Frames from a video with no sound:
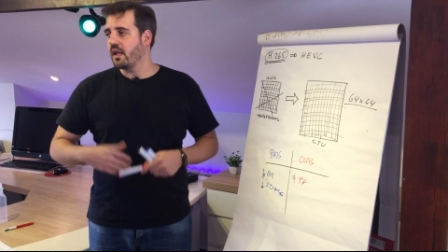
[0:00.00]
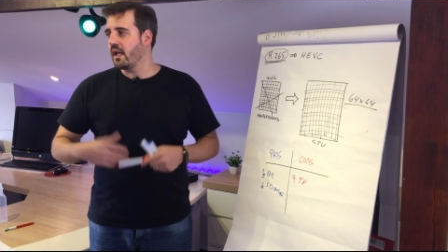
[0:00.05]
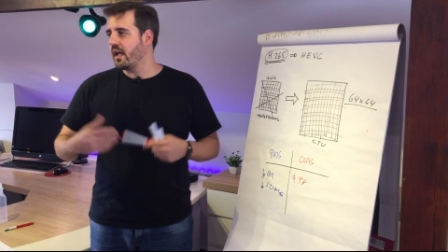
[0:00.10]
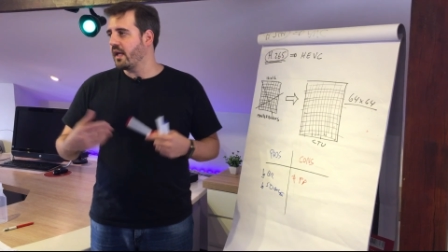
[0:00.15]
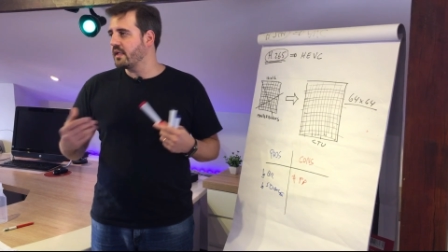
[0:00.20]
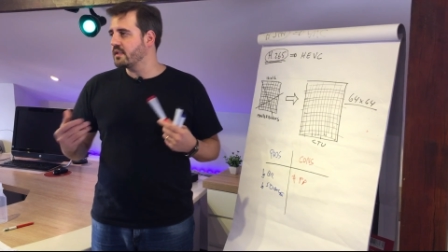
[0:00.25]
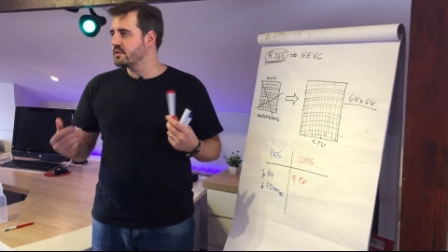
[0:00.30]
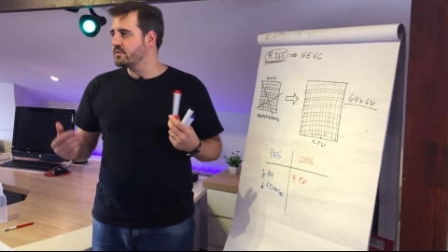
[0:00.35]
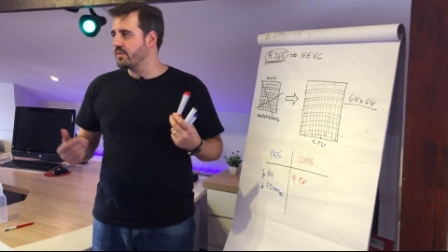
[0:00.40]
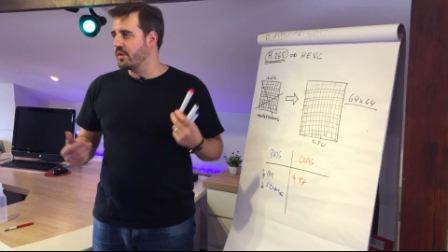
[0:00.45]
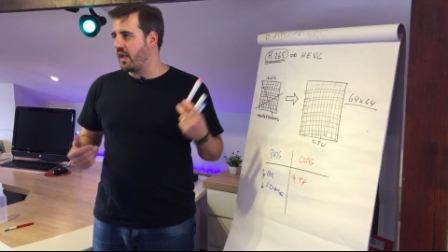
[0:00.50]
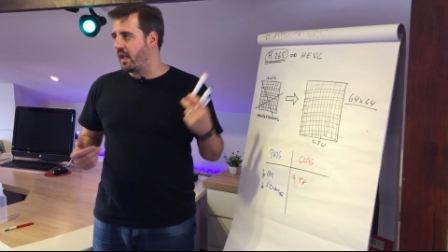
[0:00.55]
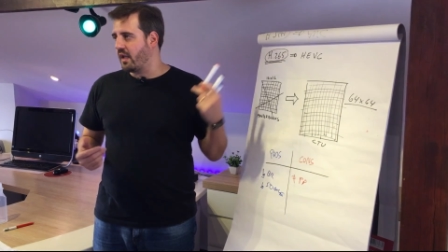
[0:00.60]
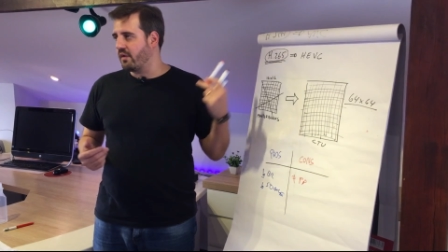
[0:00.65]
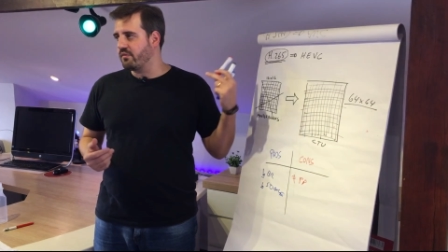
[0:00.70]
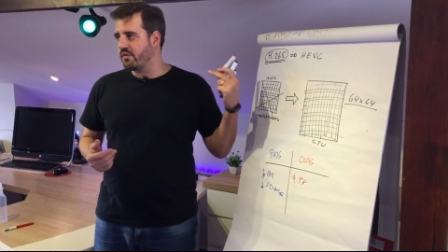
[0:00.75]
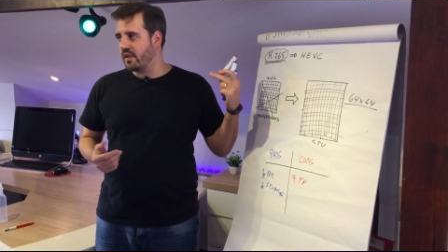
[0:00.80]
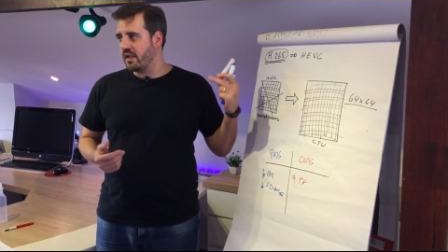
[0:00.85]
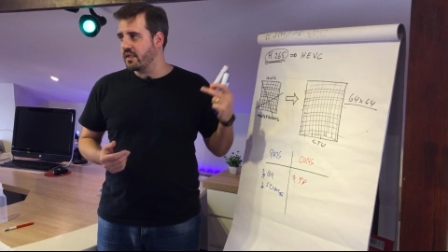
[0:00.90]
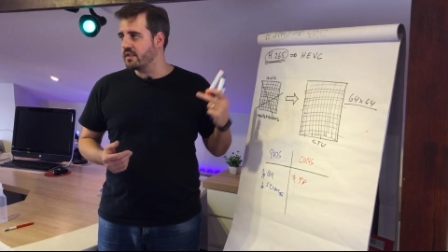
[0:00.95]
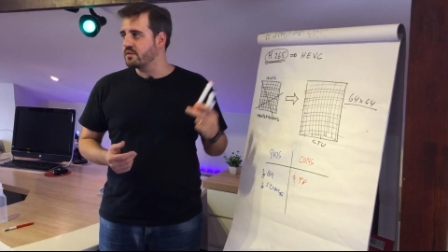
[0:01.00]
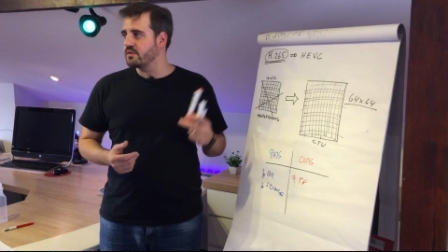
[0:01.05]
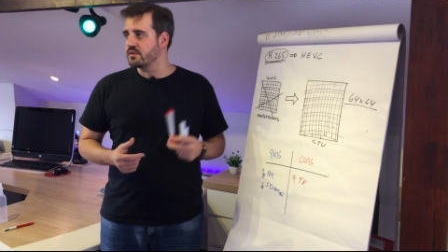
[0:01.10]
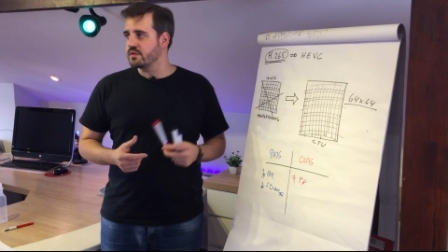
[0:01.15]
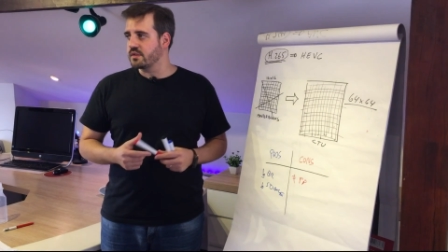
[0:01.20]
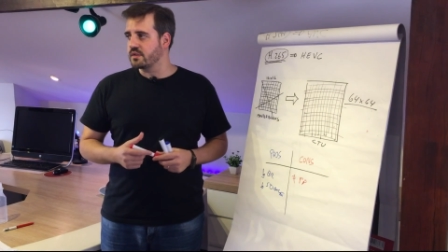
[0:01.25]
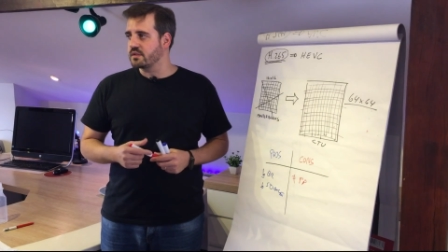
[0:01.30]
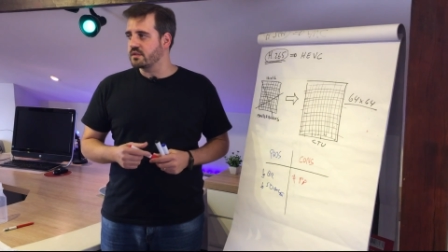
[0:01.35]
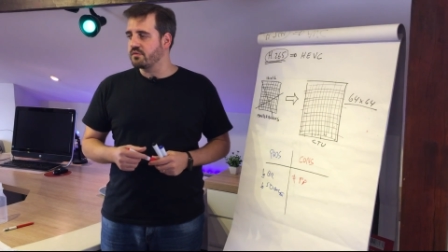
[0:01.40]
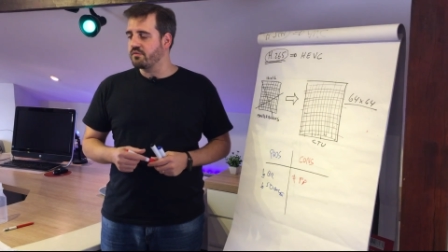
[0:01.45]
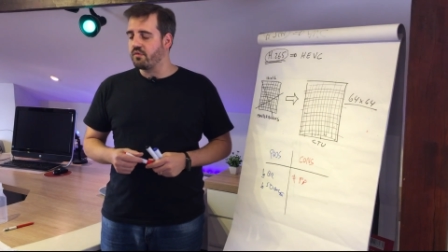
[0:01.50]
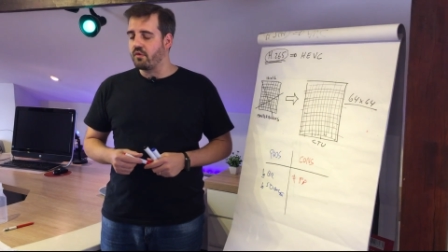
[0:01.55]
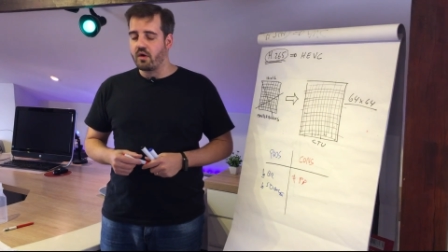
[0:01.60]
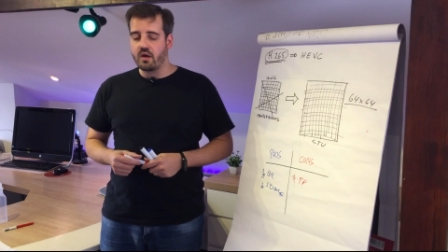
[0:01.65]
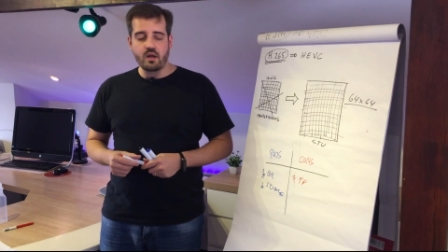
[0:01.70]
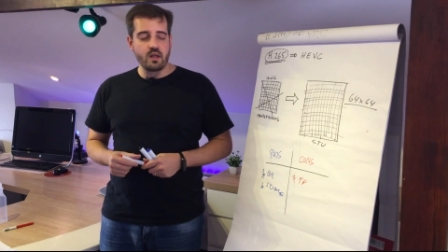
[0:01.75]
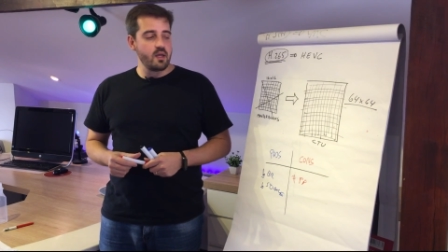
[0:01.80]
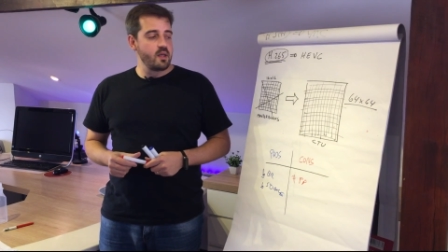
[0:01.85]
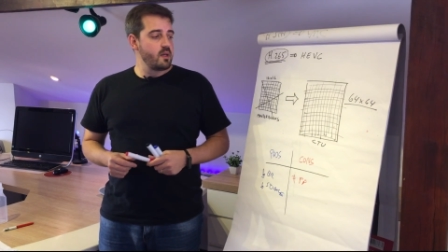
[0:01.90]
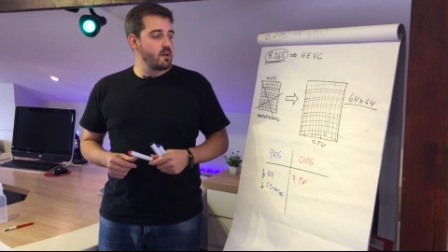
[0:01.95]
as we have the
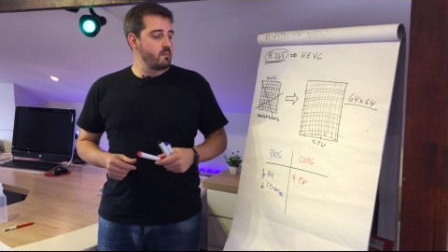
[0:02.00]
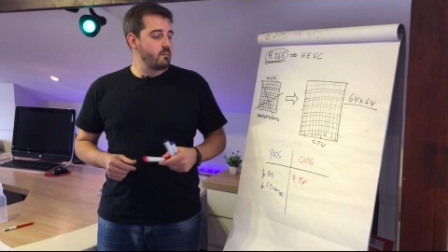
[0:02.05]
H.264,